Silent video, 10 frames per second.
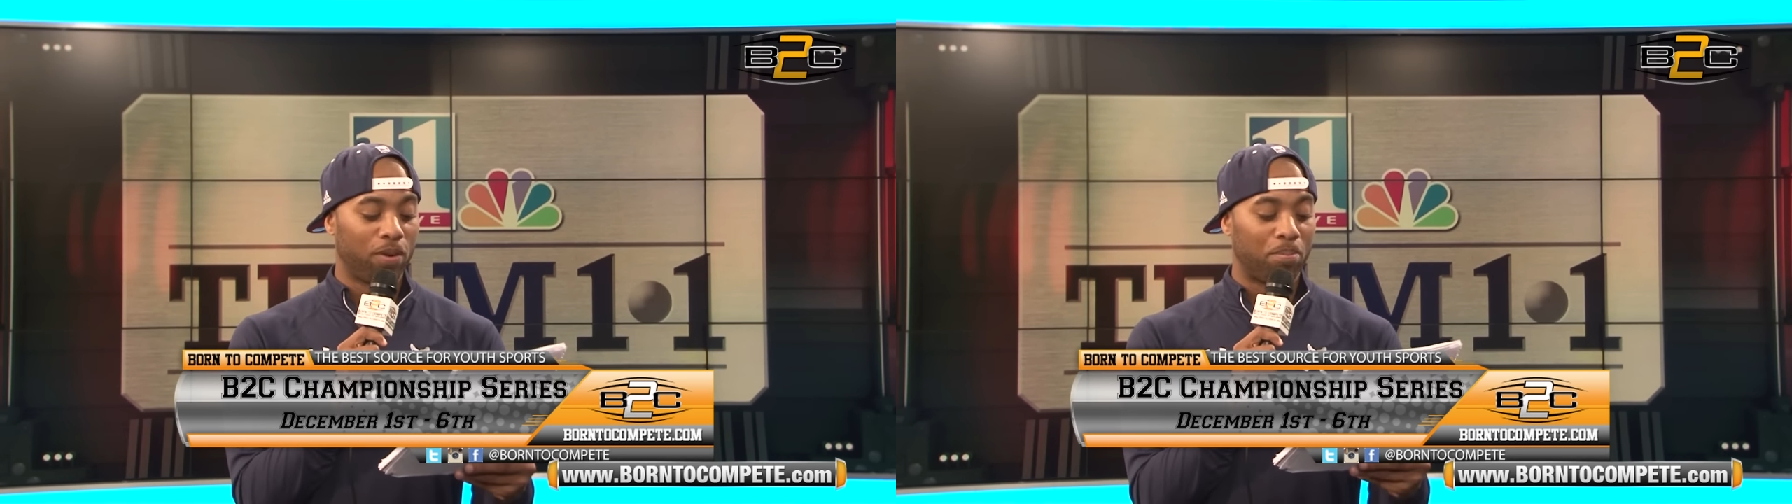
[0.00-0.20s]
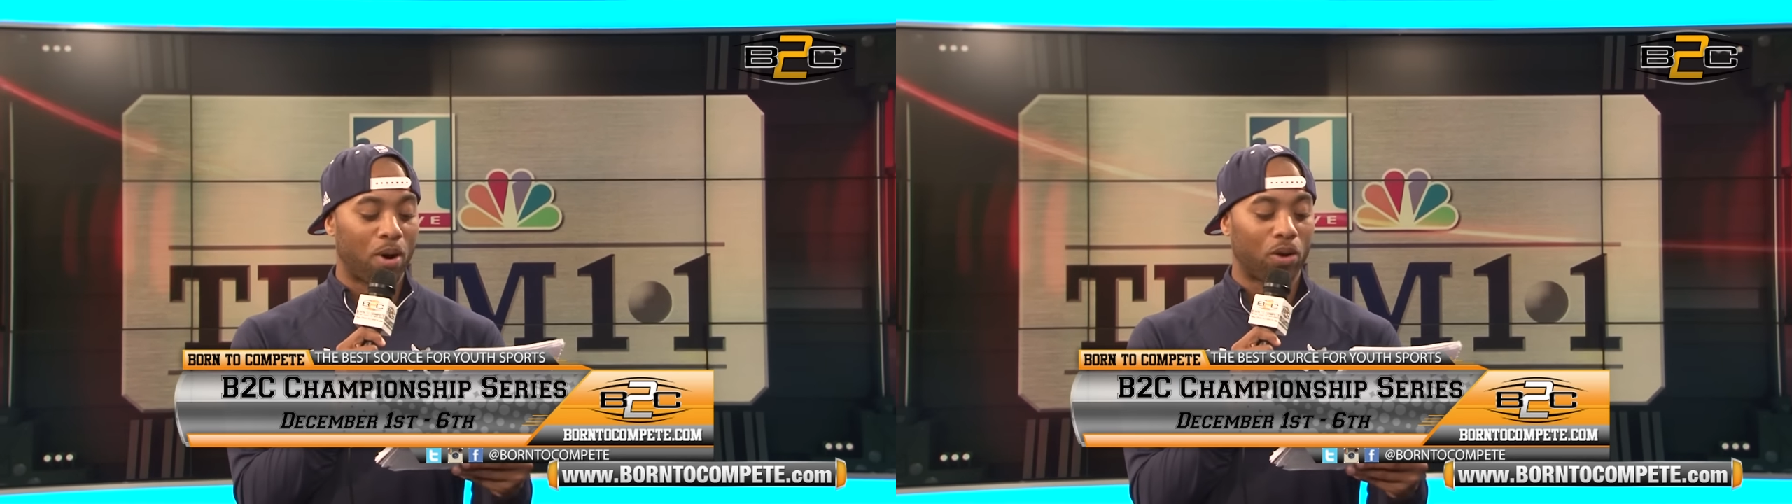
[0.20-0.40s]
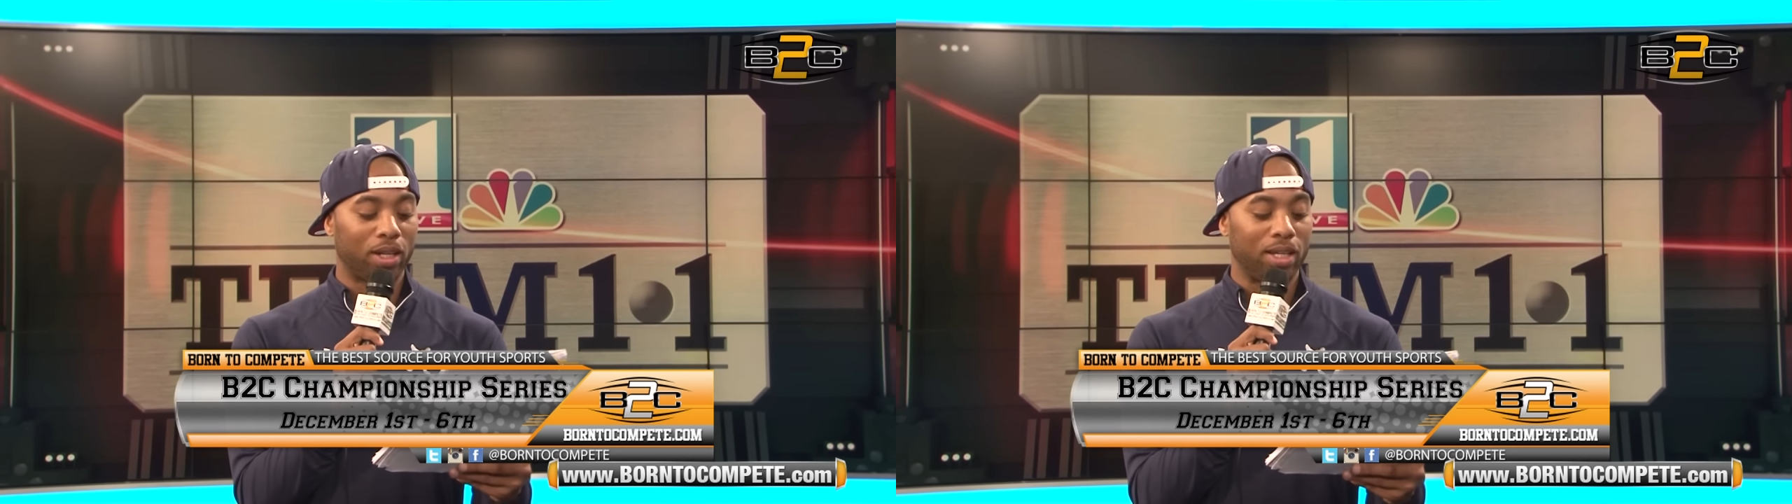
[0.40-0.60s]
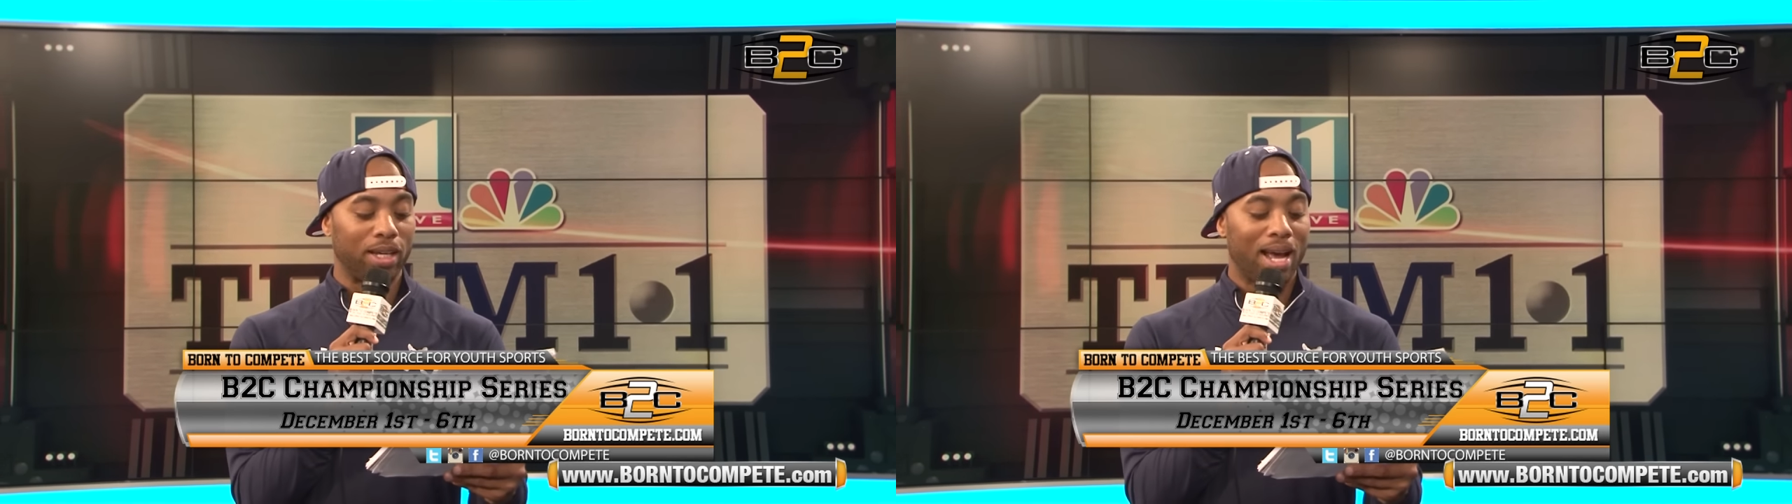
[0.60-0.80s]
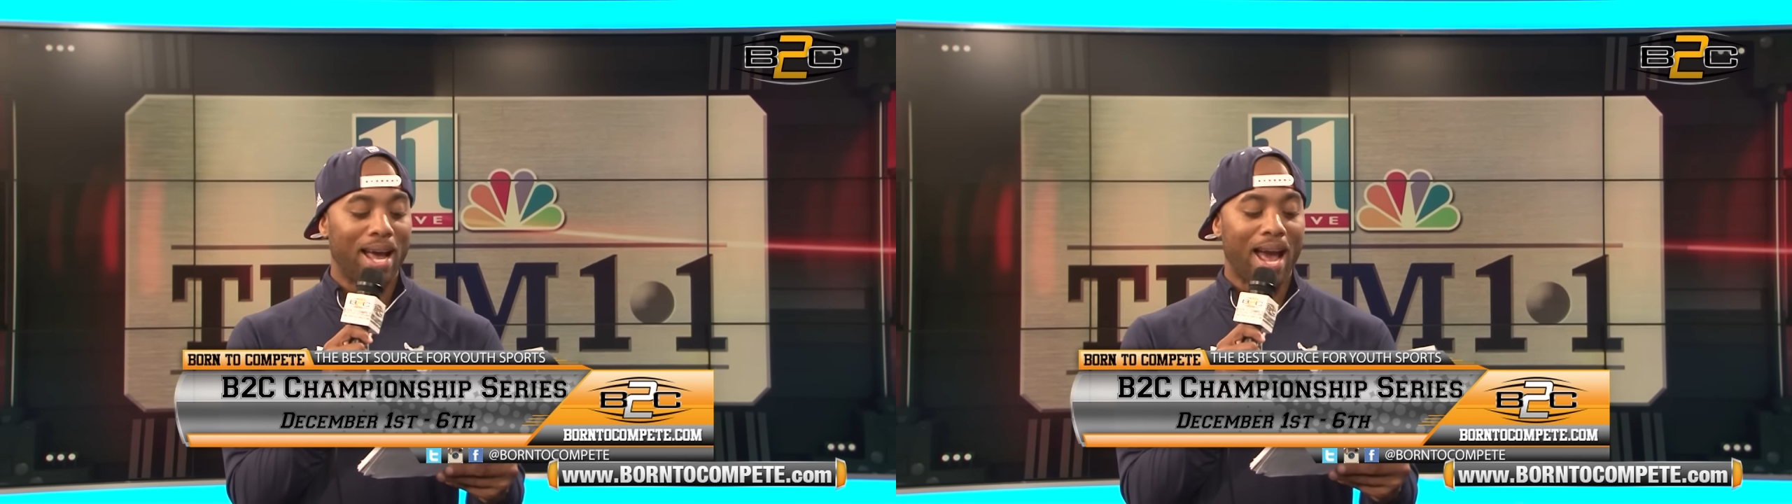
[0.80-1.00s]
Football
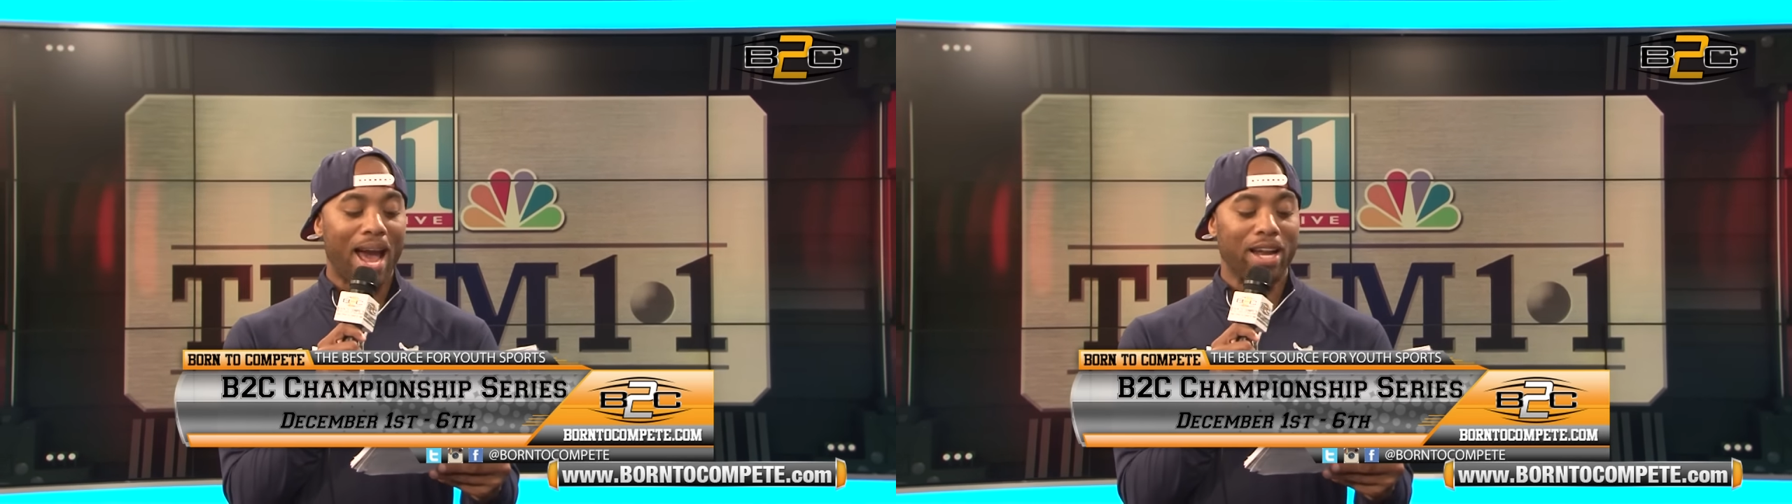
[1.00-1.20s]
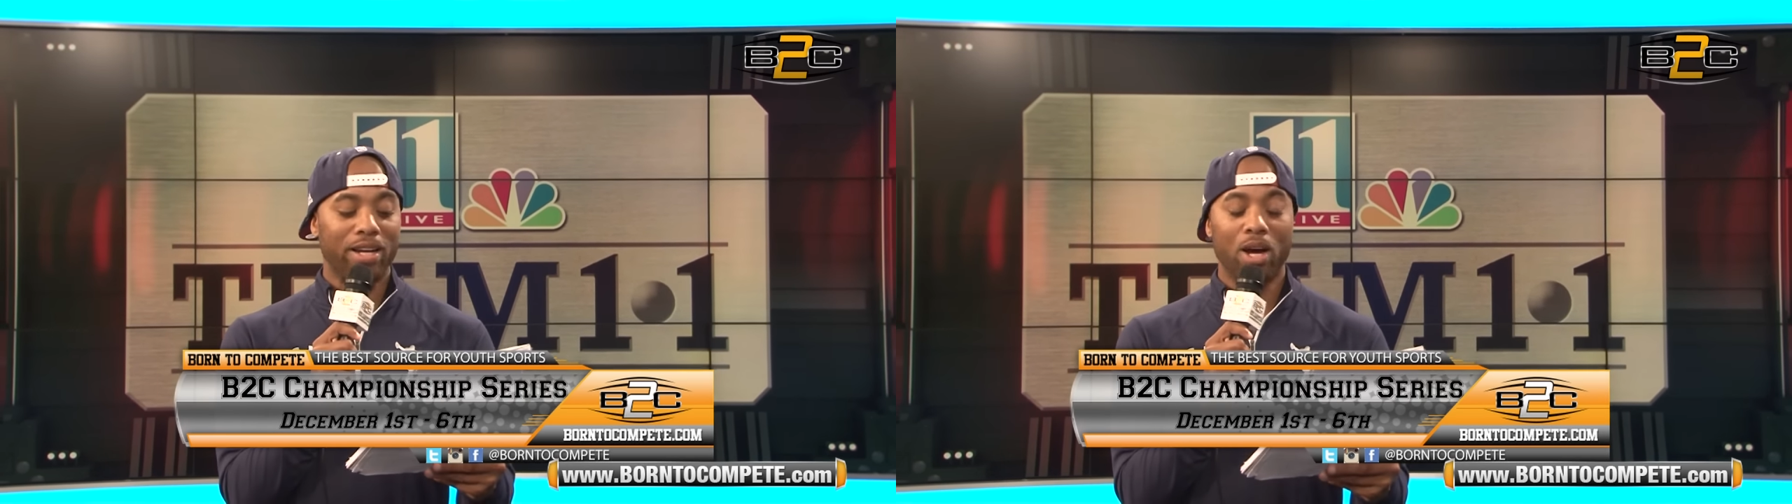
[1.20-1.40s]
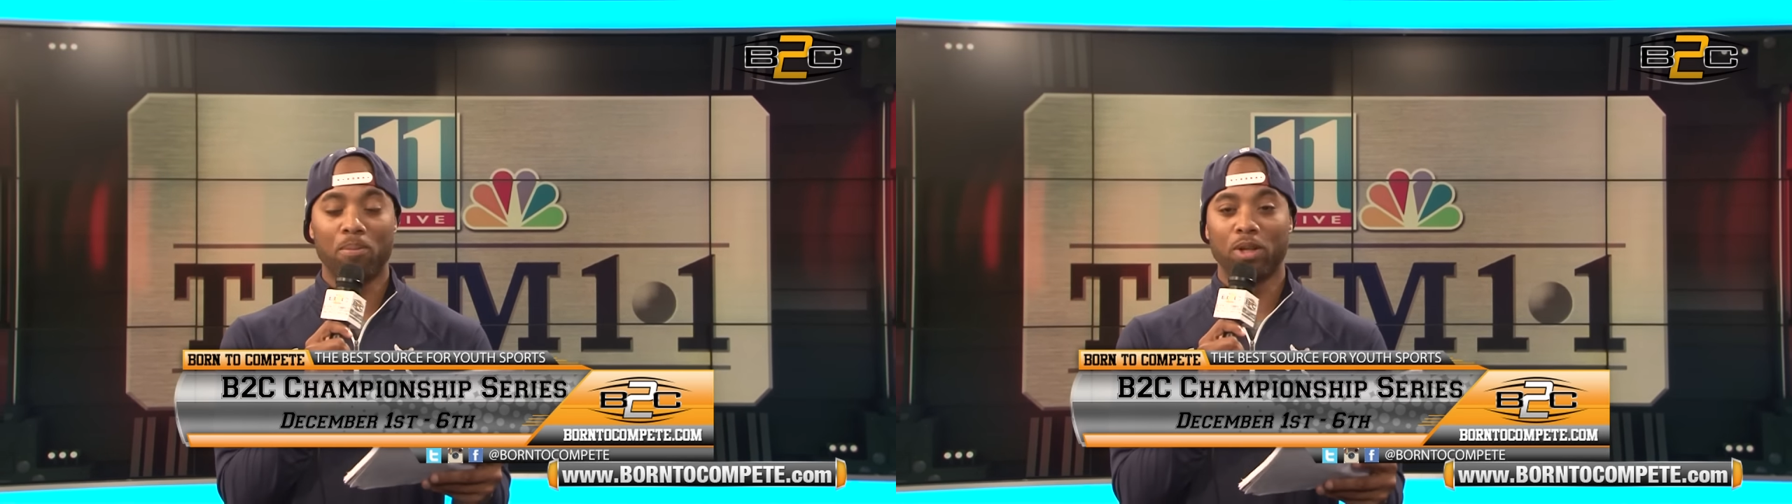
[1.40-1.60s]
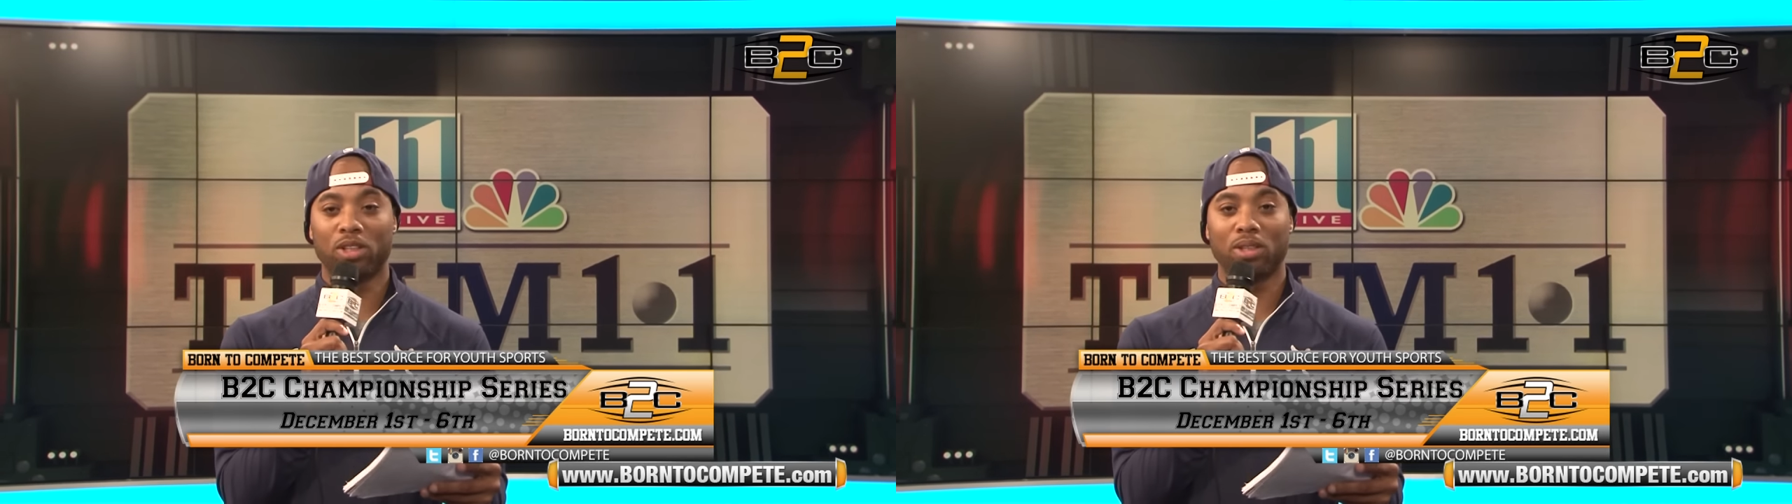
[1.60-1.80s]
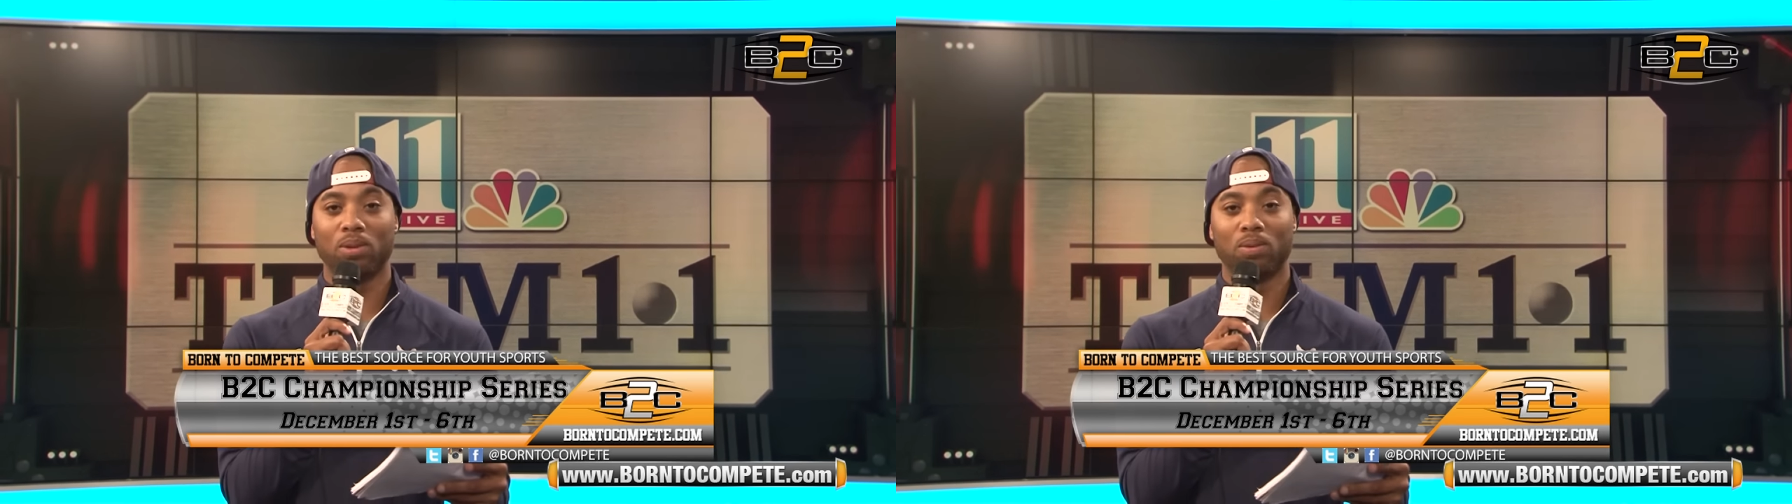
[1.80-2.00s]
League at number
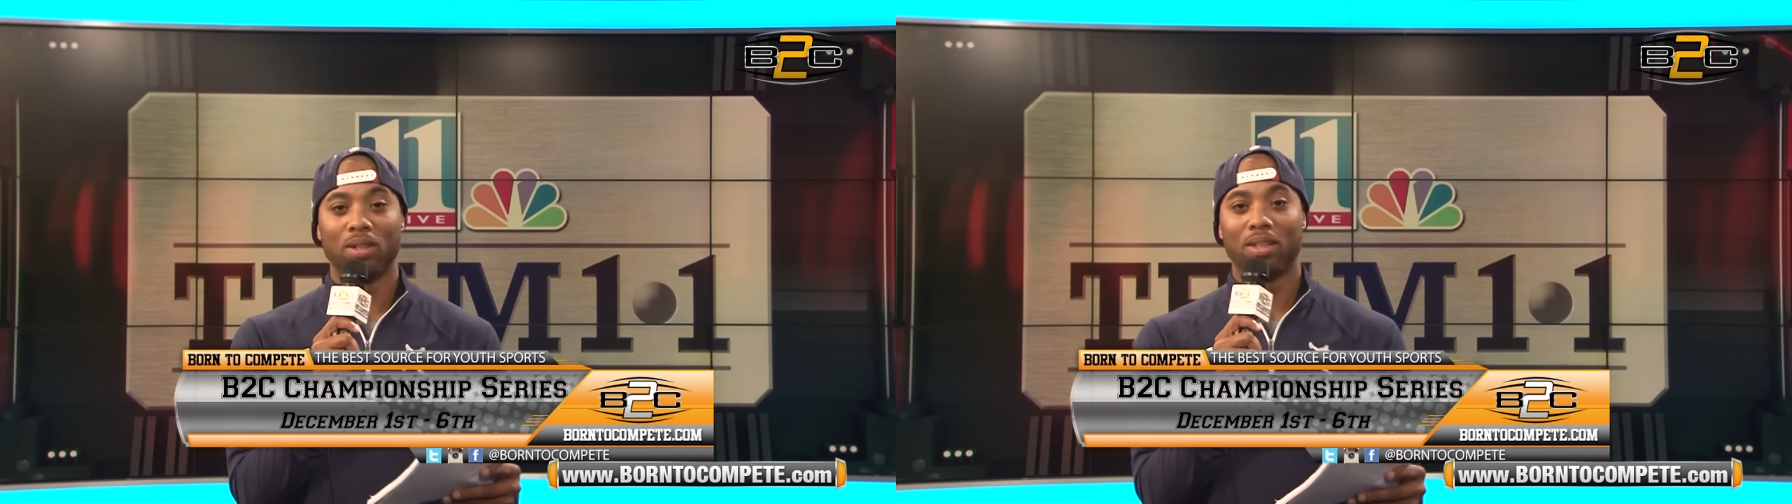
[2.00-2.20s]
two.